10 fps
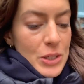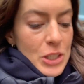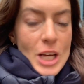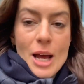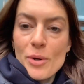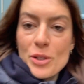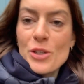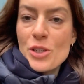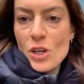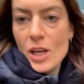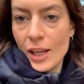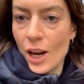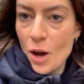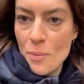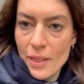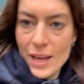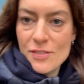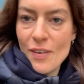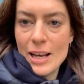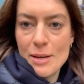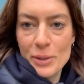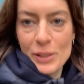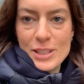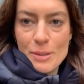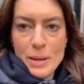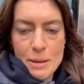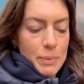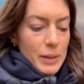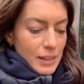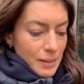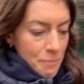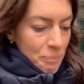and share what you're doing and hope that that's valuable to people.